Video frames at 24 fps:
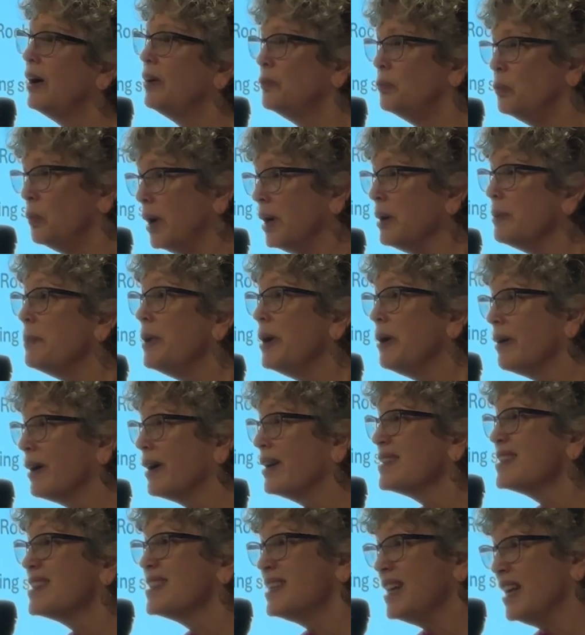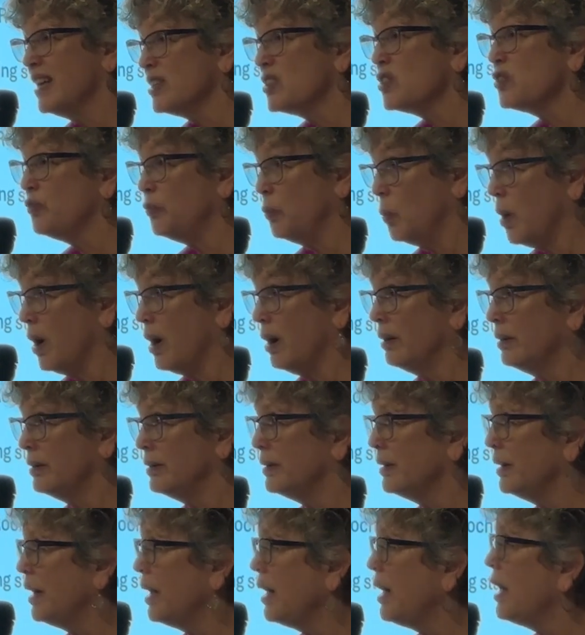of what America stands for.
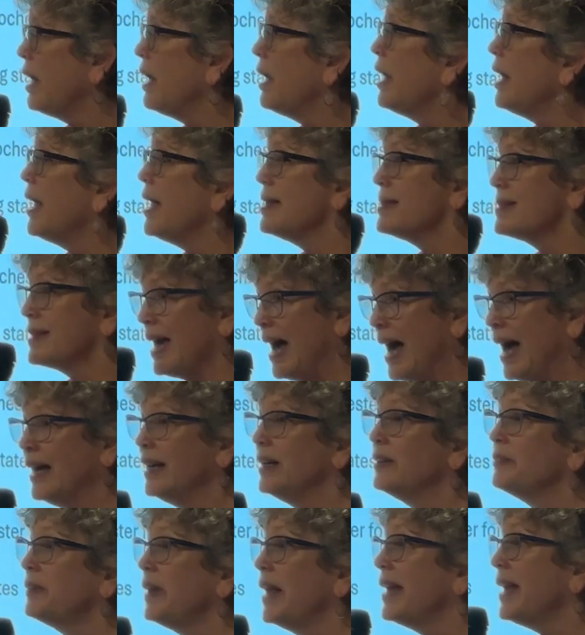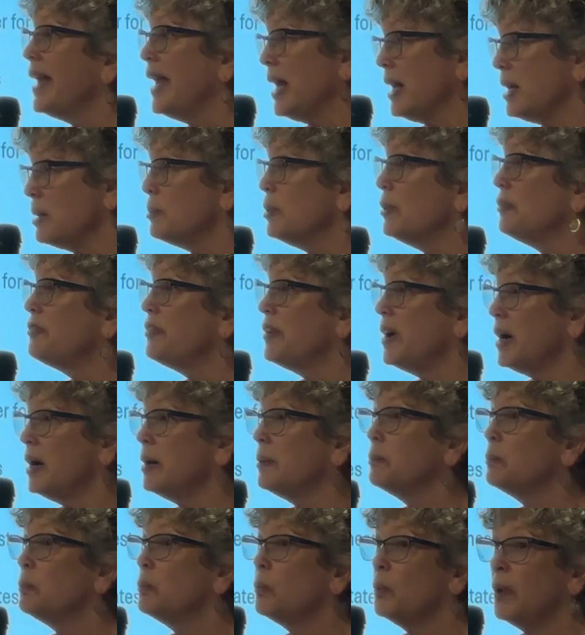It's kind of like Animal
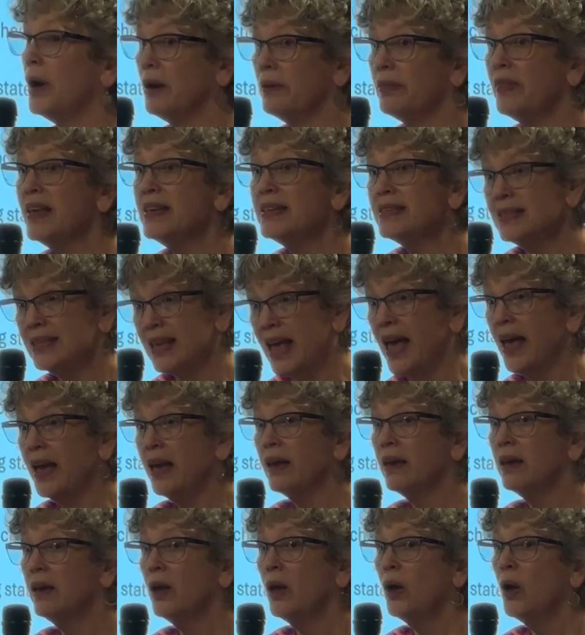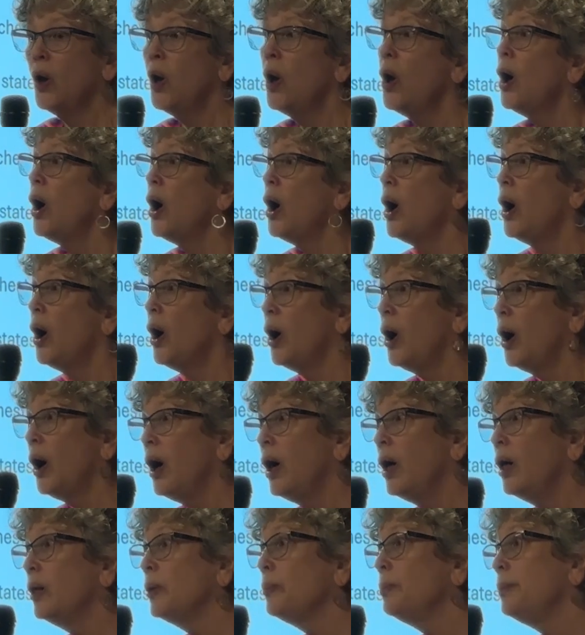Farm, where they say,
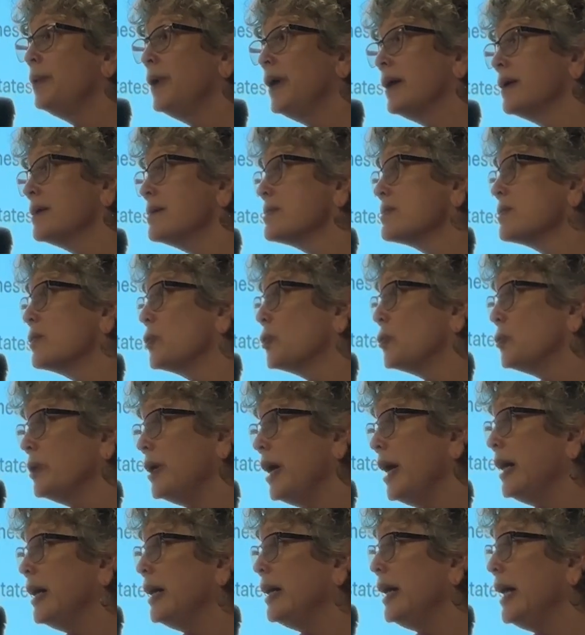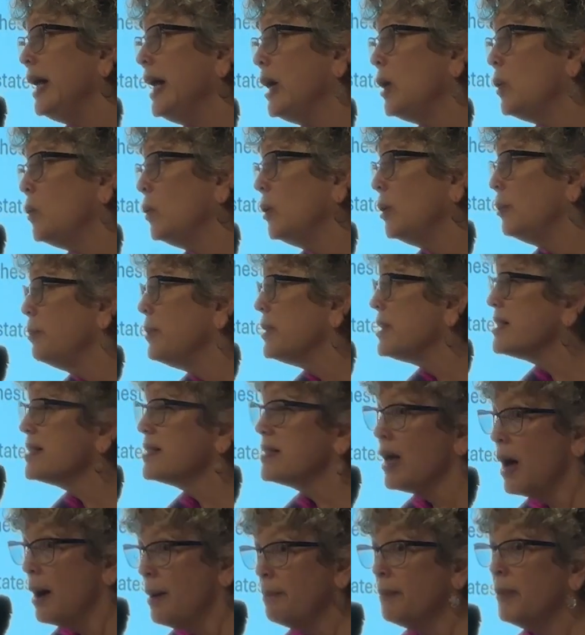all pigs are created equal, but
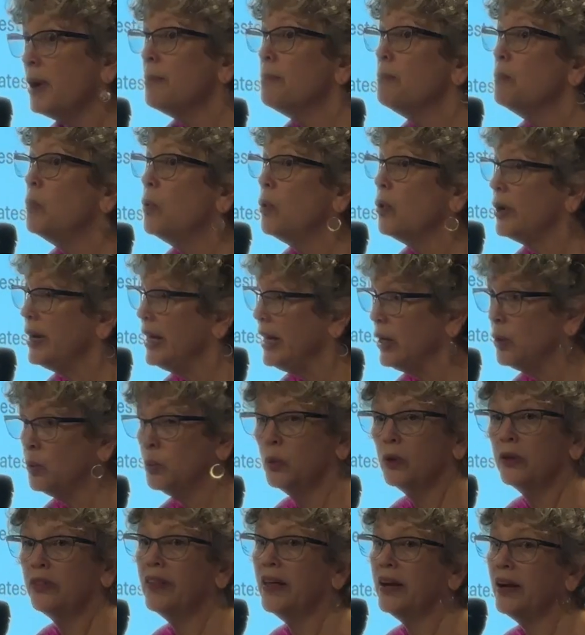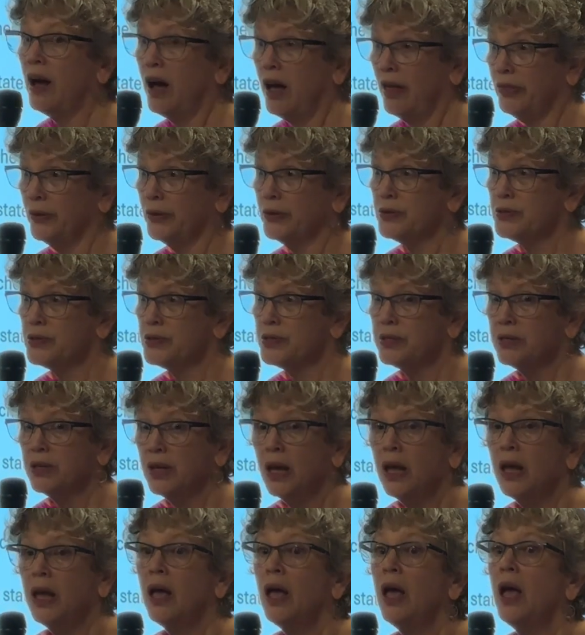some are more equal than
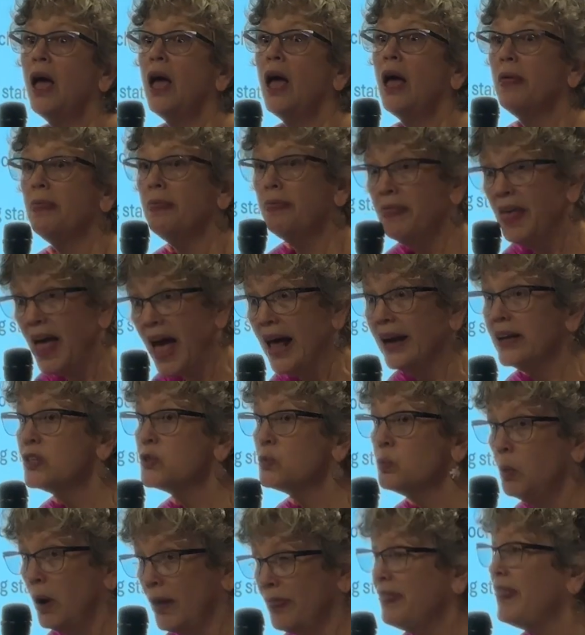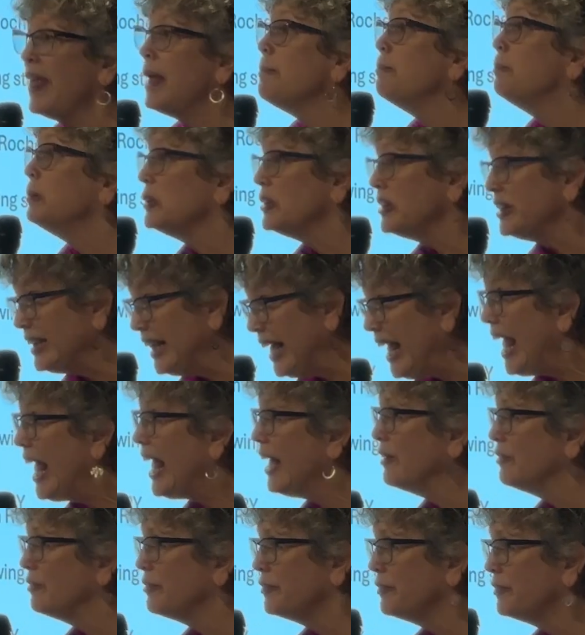others. And that is what they
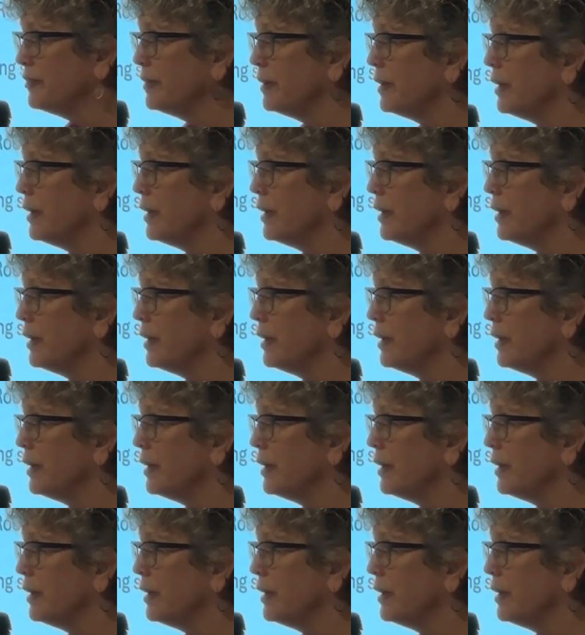believe.